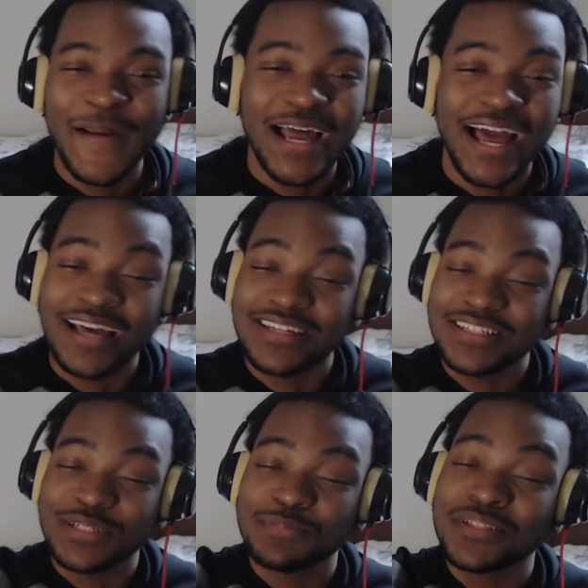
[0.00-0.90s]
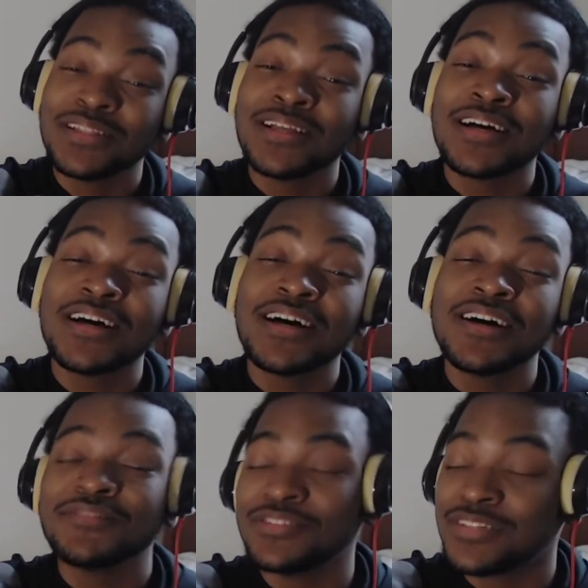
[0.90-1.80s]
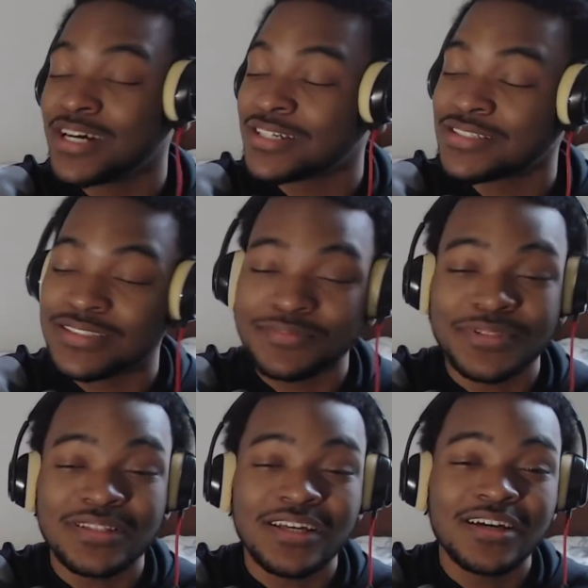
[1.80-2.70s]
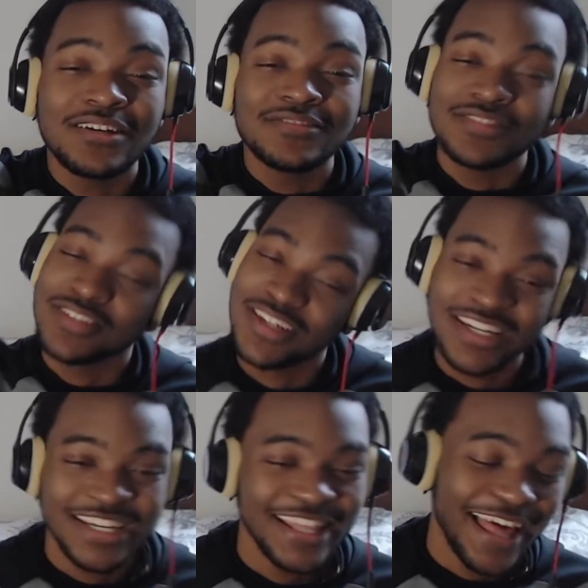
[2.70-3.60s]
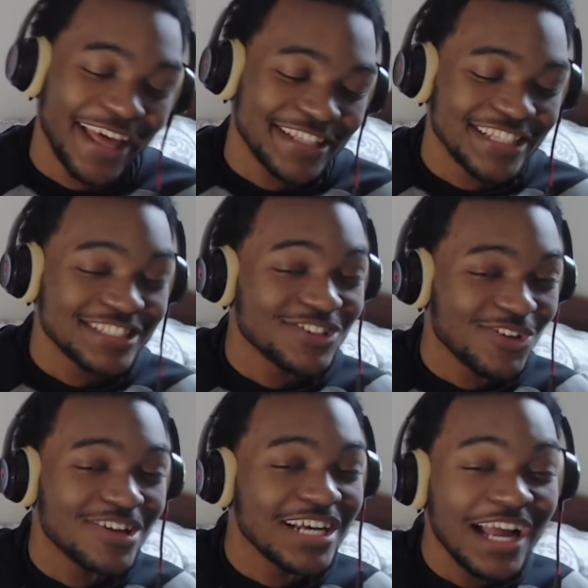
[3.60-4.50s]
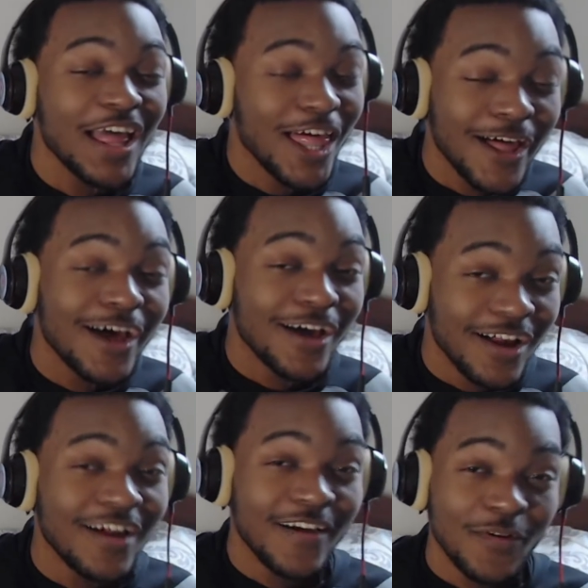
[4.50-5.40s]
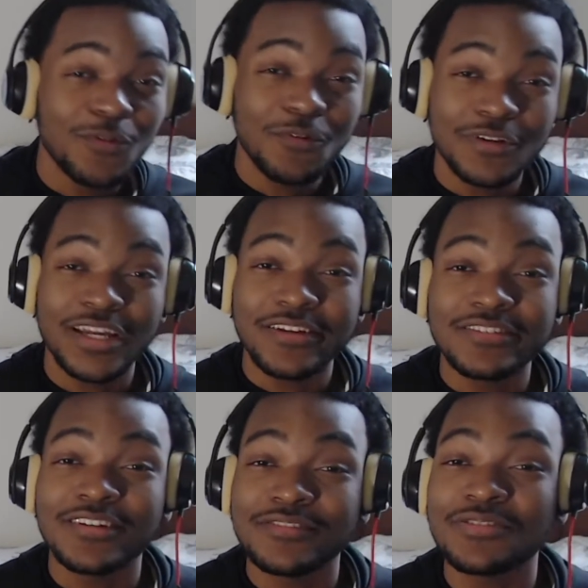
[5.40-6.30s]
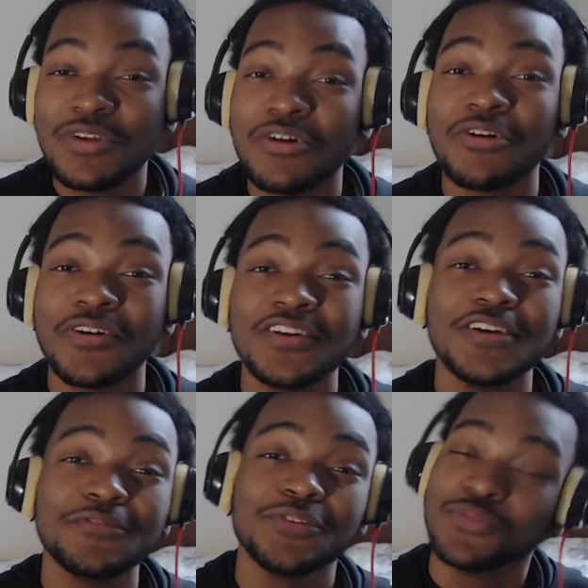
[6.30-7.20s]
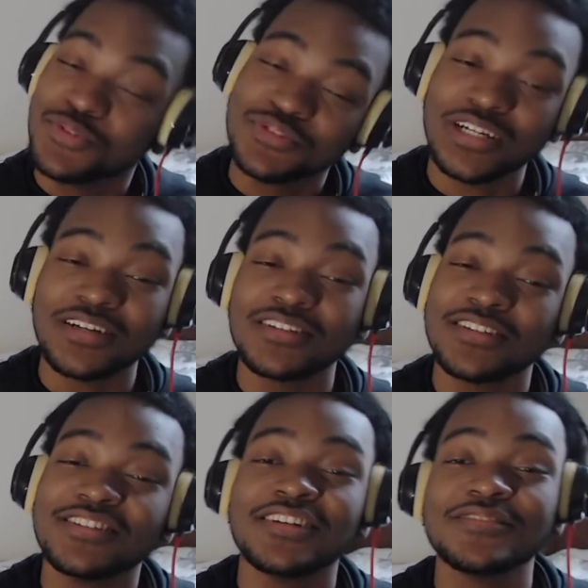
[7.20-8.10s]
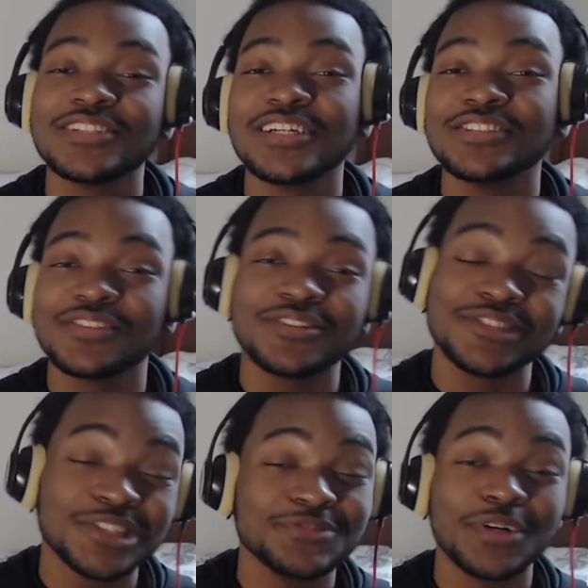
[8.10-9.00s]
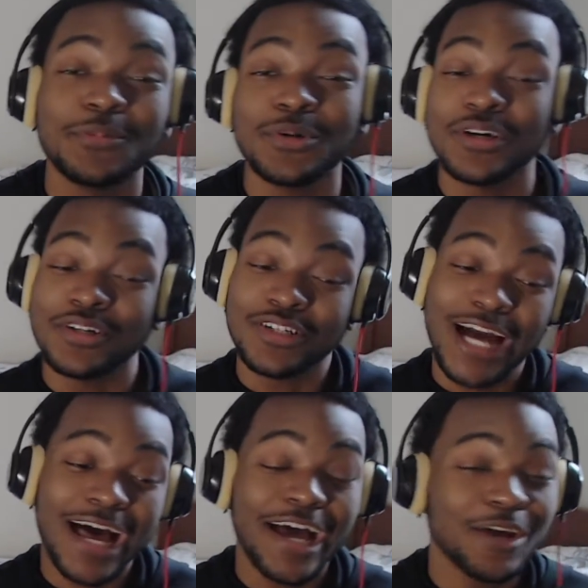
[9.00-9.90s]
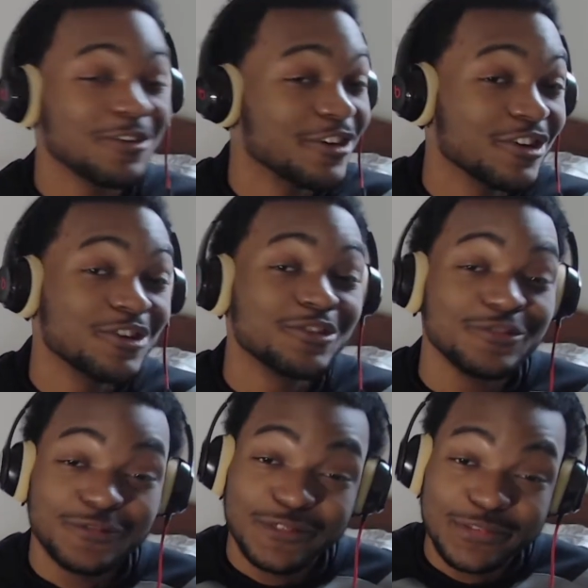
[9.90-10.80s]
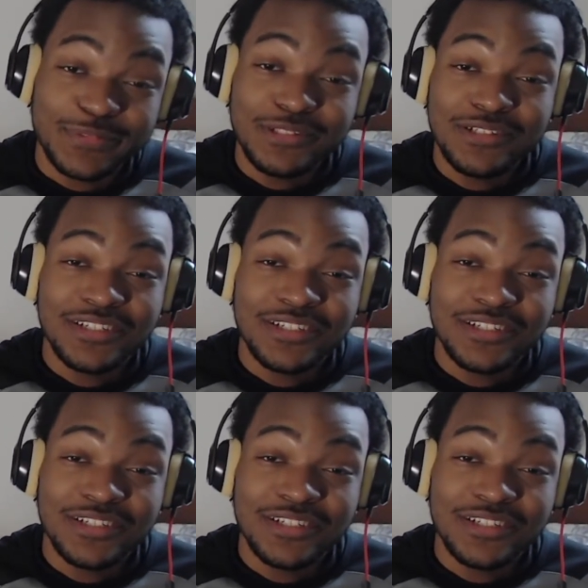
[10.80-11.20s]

I can come and love you. I can come and love you. Like, this song will get stuff stirring if you trying to, you know what I'm saying, stir stuff up with a guy or girl. You feel me?